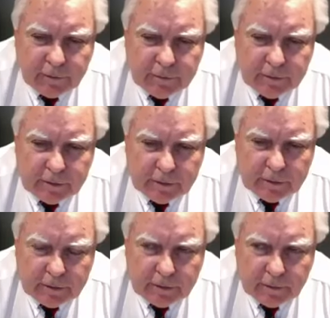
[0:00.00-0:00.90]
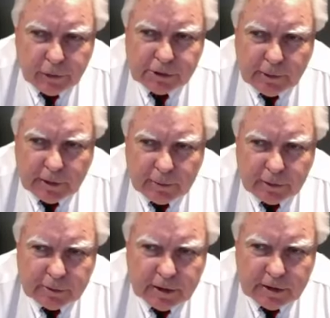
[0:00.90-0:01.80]
the first one
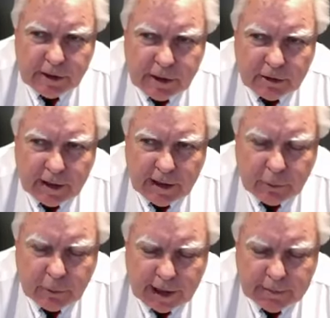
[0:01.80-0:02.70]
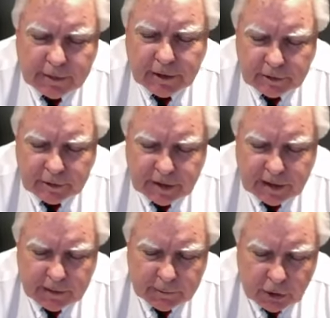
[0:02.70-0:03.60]
was, is he okay? What happened that
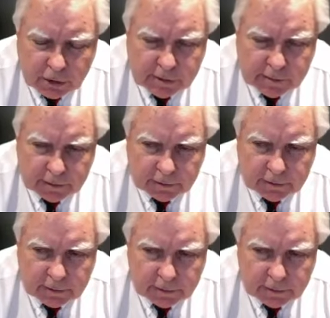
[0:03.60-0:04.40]
sent him to hospital?